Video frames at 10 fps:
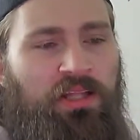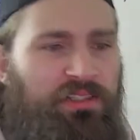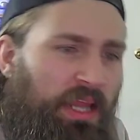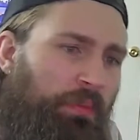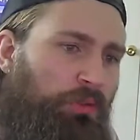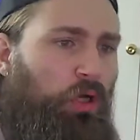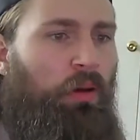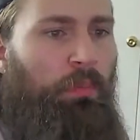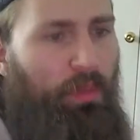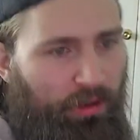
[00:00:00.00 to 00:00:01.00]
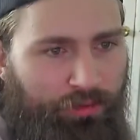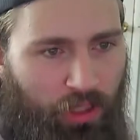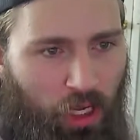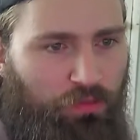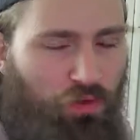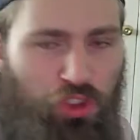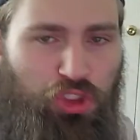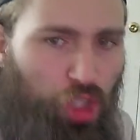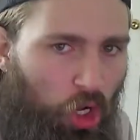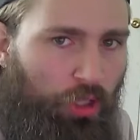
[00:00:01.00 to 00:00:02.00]
Today we're talking about Petr Yan versus
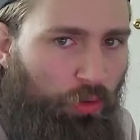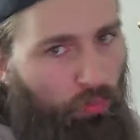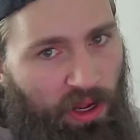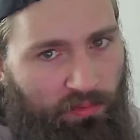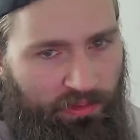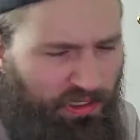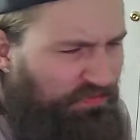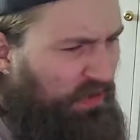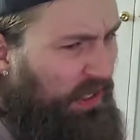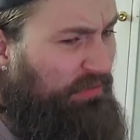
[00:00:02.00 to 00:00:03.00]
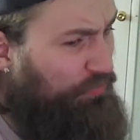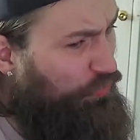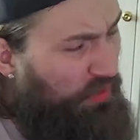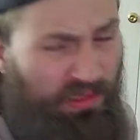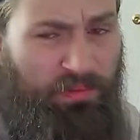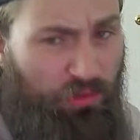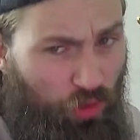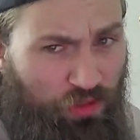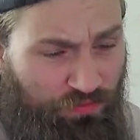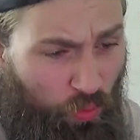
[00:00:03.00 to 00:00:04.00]
Sean O'Malley, a fight I've really been
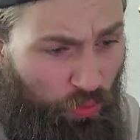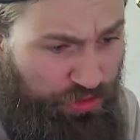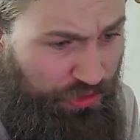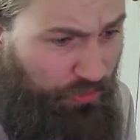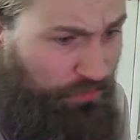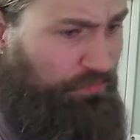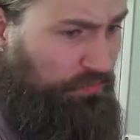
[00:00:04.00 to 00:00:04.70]
looking forward to.